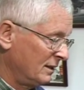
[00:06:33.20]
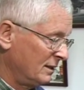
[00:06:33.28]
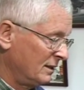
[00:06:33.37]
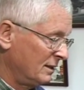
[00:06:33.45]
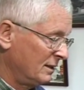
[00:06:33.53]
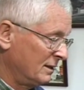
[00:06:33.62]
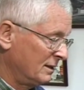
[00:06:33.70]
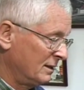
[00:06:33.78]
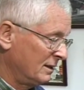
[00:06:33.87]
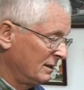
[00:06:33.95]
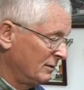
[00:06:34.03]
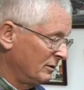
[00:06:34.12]
uh,
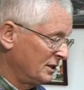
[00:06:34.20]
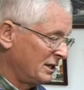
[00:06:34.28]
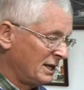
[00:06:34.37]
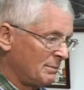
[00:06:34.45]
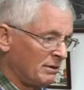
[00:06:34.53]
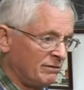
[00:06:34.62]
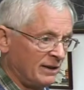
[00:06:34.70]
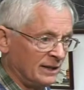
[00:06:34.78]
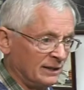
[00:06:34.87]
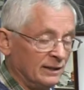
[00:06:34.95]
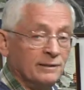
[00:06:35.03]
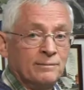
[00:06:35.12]
was it Aberfan
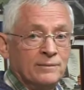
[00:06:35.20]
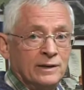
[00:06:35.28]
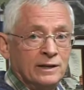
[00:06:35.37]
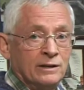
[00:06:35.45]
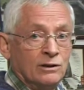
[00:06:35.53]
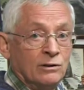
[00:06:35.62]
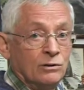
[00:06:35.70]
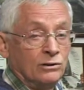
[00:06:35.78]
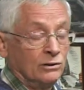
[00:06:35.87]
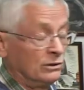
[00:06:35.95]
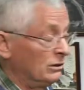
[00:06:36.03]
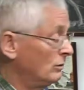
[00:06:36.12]
in
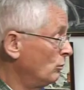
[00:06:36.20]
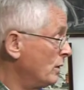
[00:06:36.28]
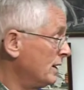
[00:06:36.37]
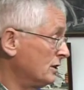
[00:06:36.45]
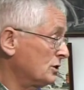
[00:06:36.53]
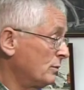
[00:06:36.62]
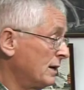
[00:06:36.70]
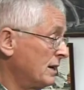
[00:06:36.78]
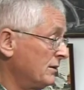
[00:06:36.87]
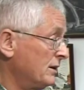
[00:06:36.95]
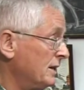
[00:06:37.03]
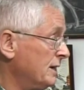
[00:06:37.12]
Wales, where
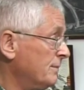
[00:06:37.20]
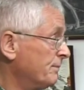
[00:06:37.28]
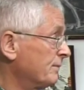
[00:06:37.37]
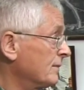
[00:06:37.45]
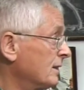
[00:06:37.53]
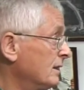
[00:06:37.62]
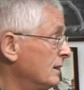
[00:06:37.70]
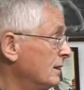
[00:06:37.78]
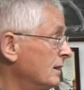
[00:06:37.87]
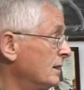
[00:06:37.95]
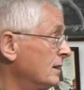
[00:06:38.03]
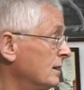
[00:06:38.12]
the
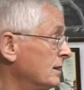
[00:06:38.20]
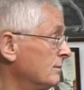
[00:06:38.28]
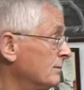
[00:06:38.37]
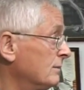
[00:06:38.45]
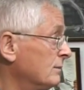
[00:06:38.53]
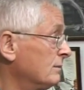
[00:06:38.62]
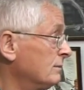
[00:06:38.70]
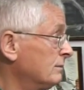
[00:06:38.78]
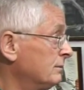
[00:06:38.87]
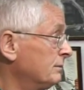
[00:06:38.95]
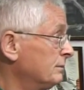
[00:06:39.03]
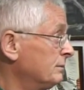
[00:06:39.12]
um,
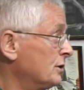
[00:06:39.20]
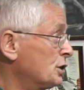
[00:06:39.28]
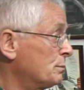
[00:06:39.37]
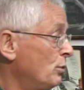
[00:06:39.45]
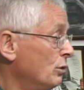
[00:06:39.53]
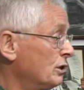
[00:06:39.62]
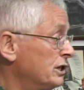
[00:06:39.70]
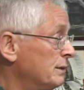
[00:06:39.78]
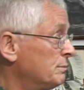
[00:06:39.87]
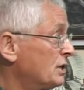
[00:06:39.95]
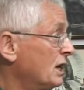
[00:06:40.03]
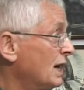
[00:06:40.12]
the spoil
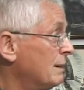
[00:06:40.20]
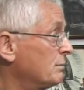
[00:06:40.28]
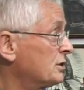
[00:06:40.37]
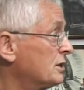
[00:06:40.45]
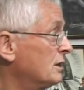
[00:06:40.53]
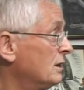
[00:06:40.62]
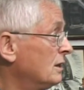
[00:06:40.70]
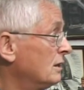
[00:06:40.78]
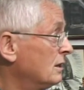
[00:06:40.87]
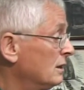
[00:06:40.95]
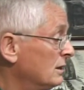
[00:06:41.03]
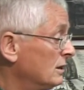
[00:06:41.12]
tips collapsed
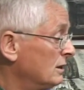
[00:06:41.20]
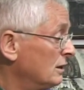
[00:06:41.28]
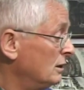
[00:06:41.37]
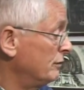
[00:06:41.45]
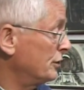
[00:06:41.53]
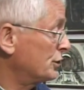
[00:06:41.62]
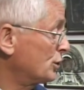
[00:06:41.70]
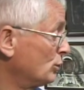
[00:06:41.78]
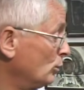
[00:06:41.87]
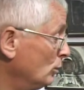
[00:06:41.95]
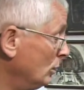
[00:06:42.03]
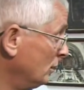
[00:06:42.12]
uh, over the school.